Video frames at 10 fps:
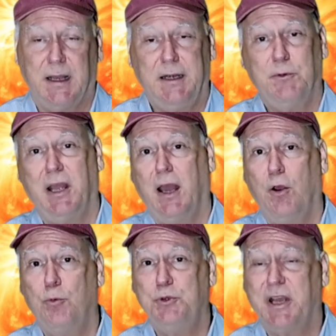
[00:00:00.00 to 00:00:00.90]
Anyway, I
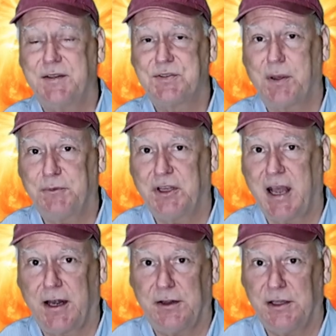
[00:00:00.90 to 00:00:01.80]
hope you got something
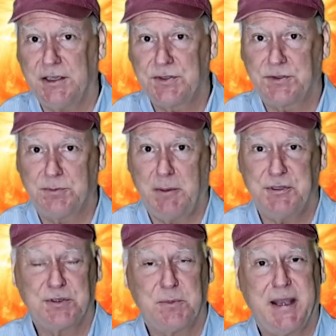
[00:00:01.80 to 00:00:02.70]
out of this, maybe
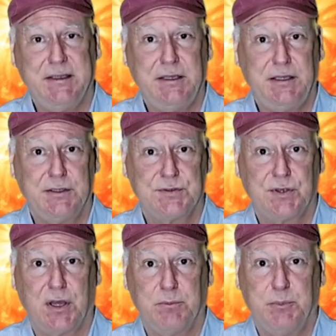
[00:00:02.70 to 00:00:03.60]
some ideas
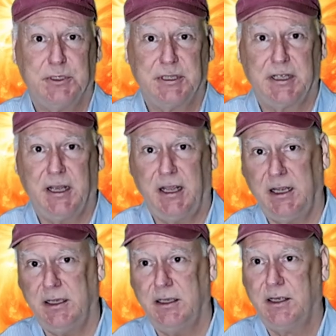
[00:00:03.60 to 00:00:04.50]
on building
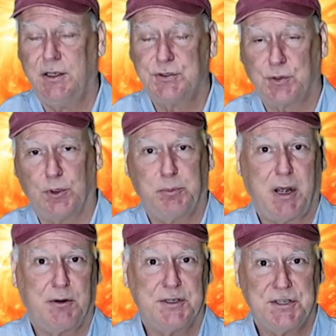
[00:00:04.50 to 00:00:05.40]
a solar
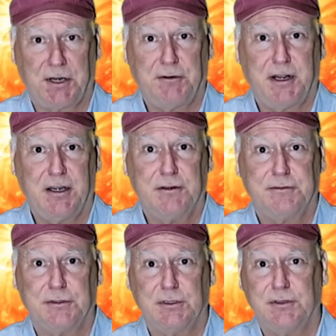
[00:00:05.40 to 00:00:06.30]
power generator
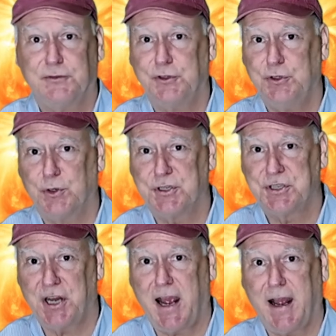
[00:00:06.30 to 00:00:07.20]
for your
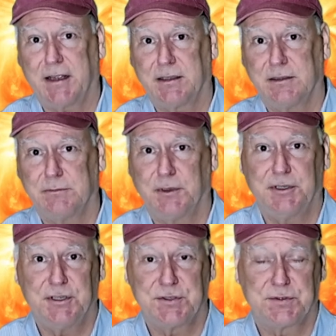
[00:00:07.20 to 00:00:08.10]
shack,
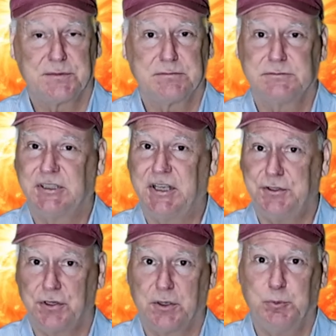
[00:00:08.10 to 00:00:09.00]
whether it's to
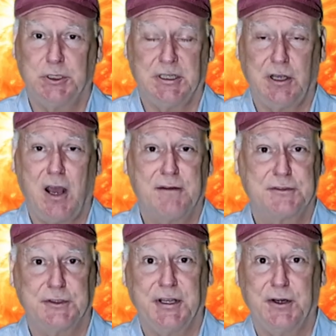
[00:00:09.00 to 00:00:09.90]
get you completely
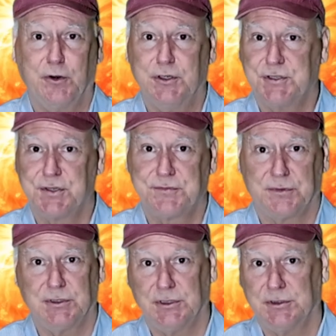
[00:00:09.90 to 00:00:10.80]
off grid or just
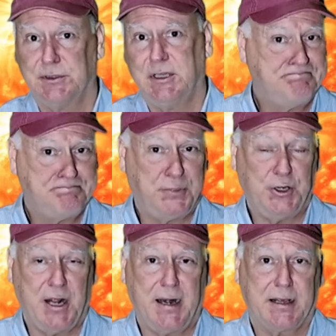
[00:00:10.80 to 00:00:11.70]
for
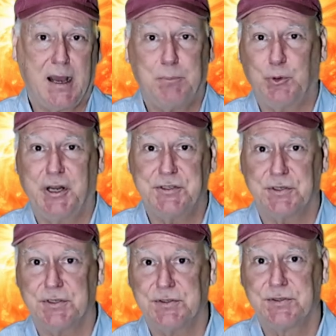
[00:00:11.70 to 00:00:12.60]
periodic
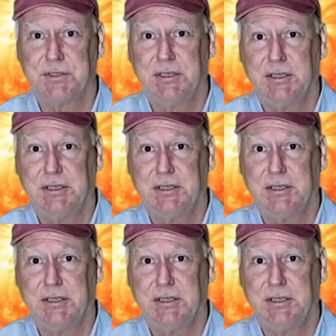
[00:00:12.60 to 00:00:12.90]
operations.